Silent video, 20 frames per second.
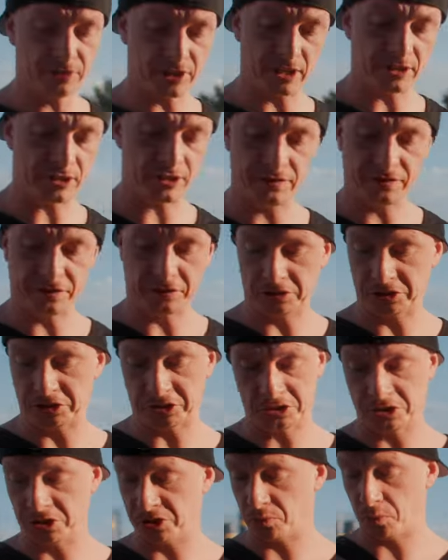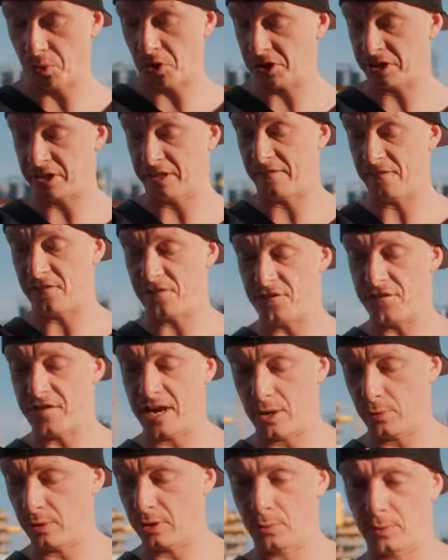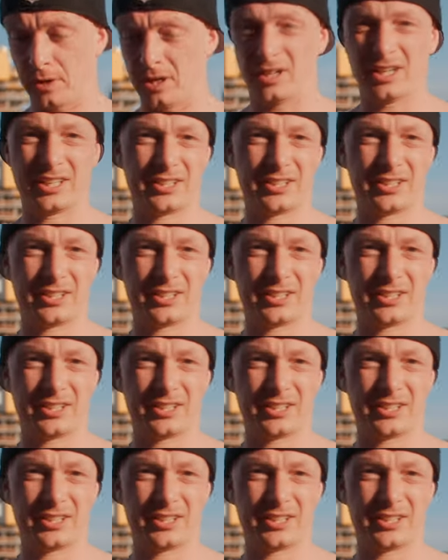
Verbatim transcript: the ND filter is working very well.